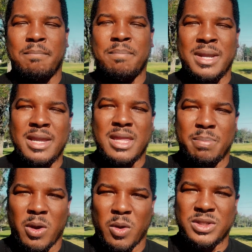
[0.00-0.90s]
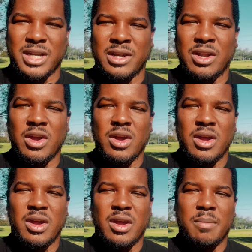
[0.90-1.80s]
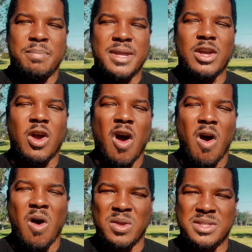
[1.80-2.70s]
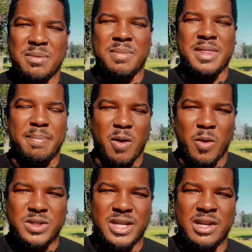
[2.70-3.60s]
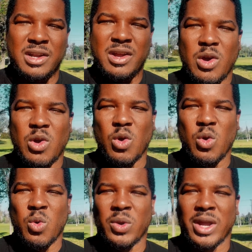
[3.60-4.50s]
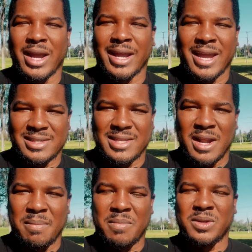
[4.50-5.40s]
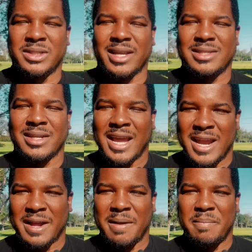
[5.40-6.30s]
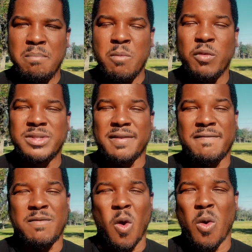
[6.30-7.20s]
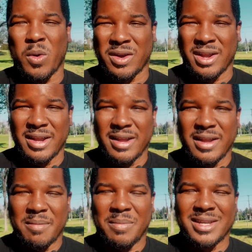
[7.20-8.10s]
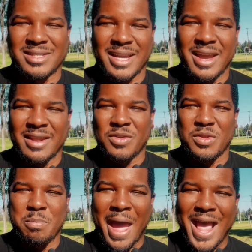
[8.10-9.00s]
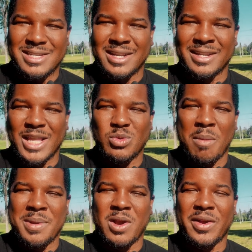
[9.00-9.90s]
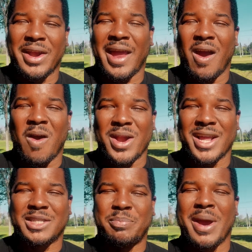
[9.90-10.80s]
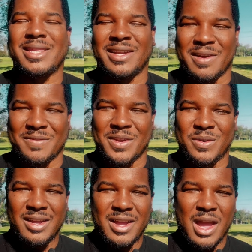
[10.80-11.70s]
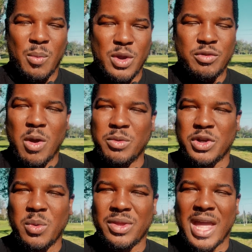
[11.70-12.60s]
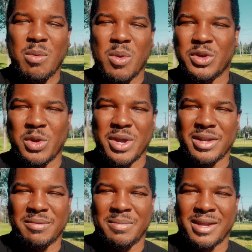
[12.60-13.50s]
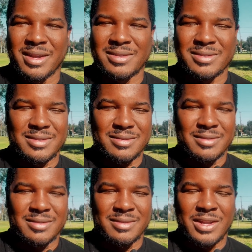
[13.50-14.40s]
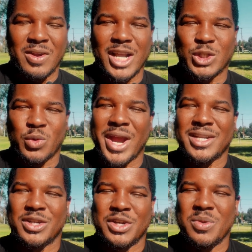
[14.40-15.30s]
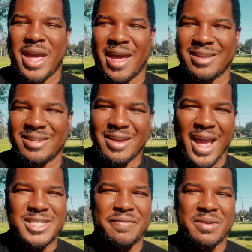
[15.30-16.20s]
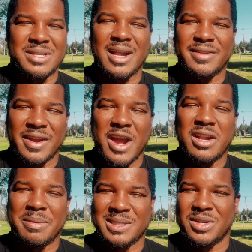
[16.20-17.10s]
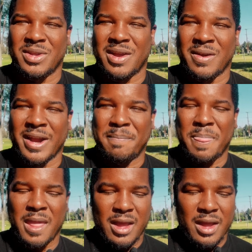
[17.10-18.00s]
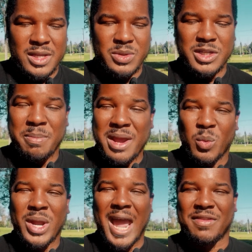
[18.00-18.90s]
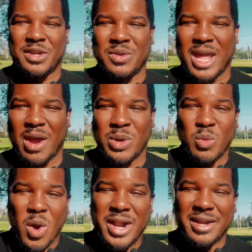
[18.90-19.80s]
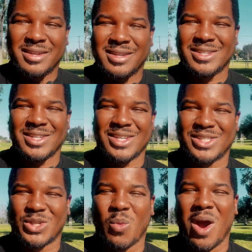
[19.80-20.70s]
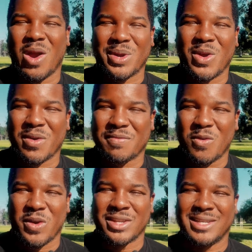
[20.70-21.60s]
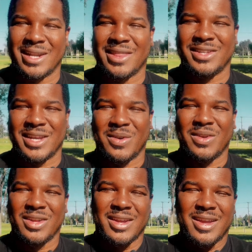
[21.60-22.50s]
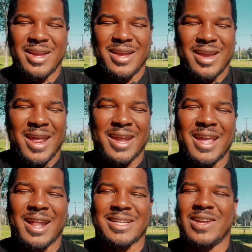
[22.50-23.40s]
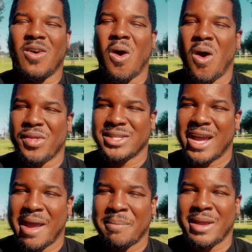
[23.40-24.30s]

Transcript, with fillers: Be the person be the cause, be the person who gets the number, sets the date up, moves it forward. Because again, you're the masculine. That's what women are already, expecting of you. And when you don't do it, they won't do it because they're not trained to do that. Actually feels out of the element to do that, right? So as men, we have to do that. We want it. So why aren't we going for it and selling the deal? And again, I see it all the time.